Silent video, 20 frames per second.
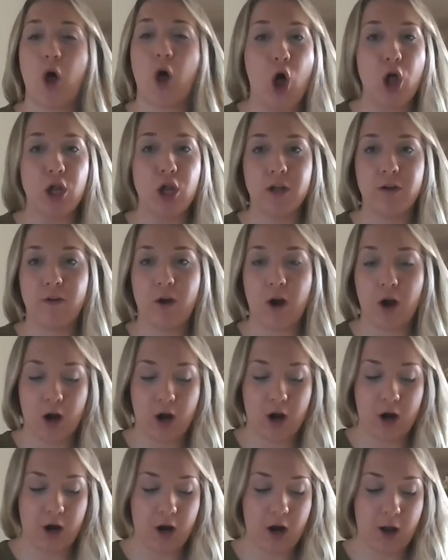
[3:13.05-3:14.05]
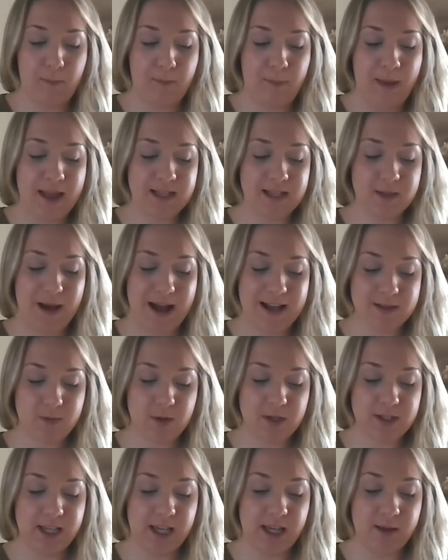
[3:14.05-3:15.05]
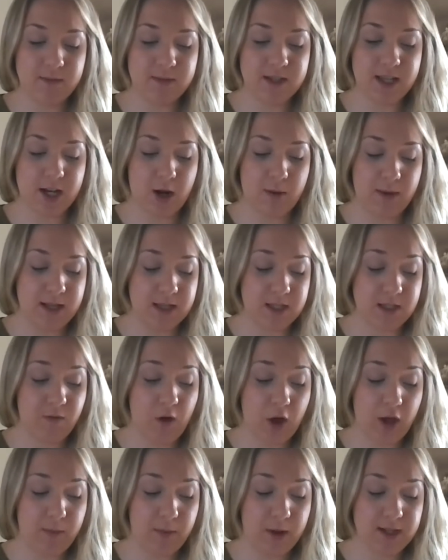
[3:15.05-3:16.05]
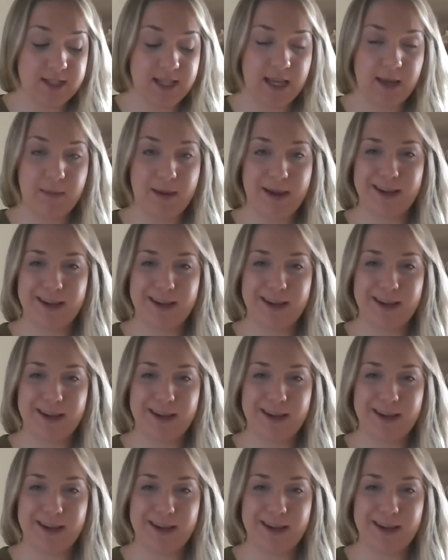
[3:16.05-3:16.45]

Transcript: all of our men's basketball teams and our men's volleyball team.